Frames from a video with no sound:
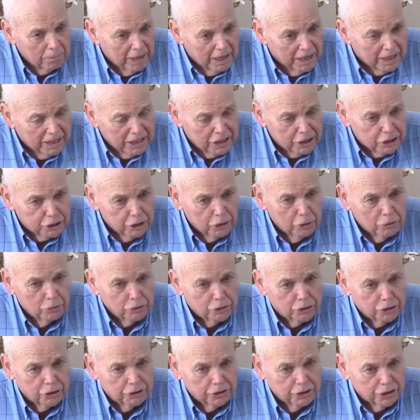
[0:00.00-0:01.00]
and he
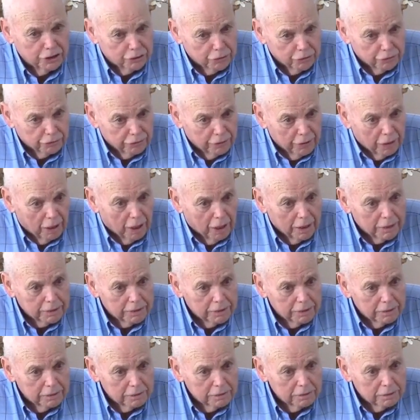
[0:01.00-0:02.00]
shows you that you're
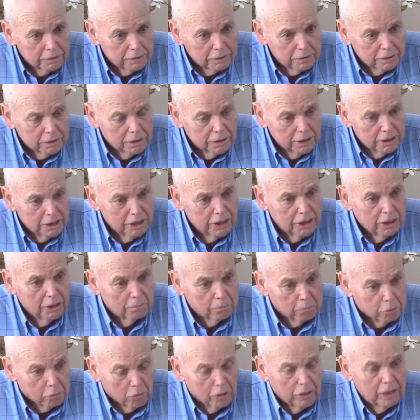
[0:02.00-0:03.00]
not,
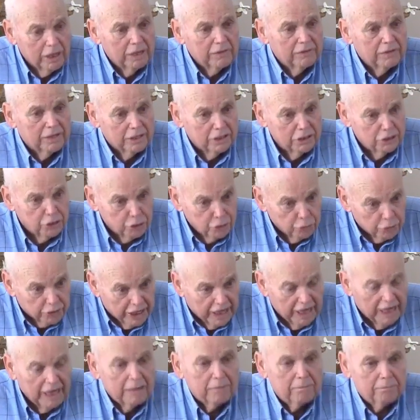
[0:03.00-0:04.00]
pray that you
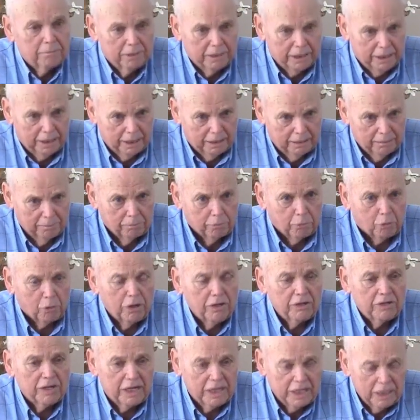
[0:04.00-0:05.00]
can be.
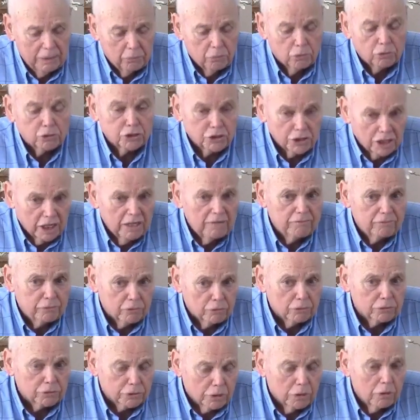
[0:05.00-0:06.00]
Pray that he will save
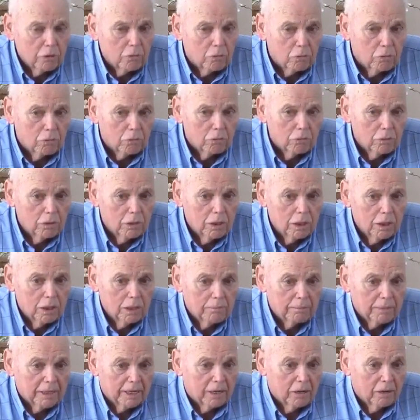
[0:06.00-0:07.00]
your soul
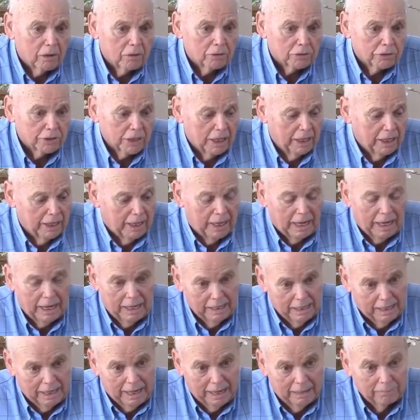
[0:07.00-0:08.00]
because
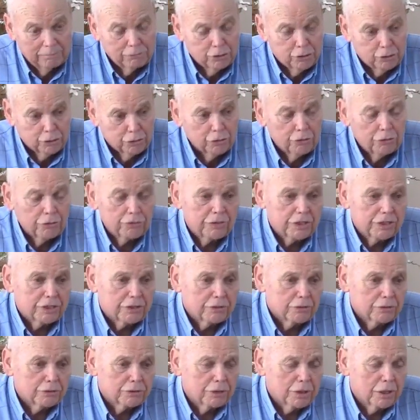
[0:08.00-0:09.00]
I, am sure that
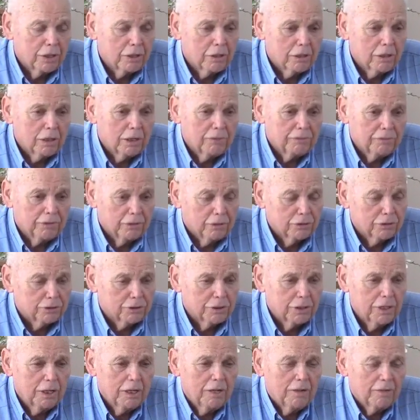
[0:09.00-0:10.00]
there's, uh,
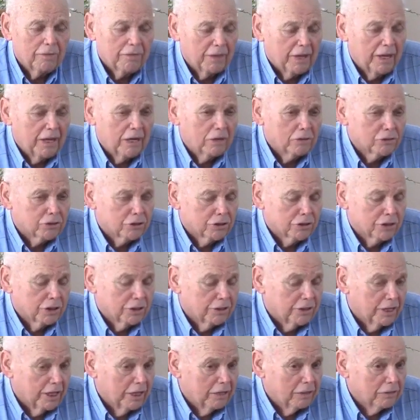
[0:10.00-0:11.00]
there's thousands
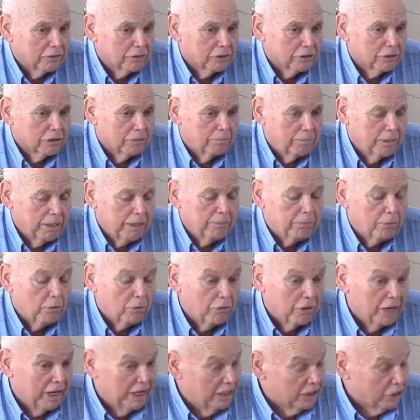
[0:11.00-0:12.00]
and thousands of
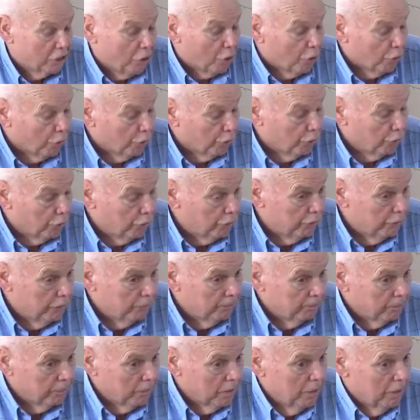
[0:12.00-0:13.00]
people that has heard
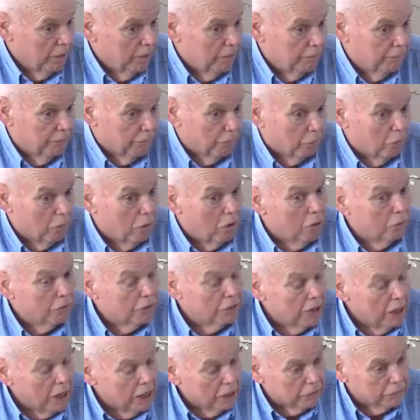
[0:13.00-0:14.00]
the
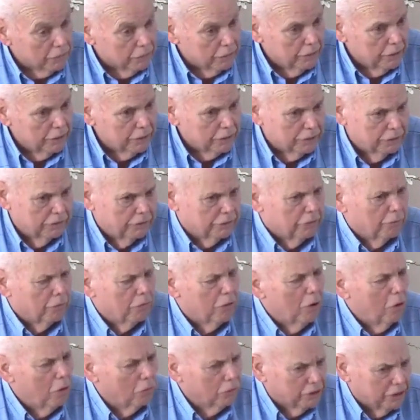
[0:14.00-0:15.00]
wrong doctrines, the
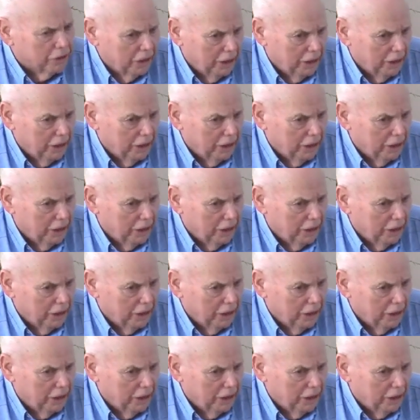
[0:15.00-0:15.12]
wrong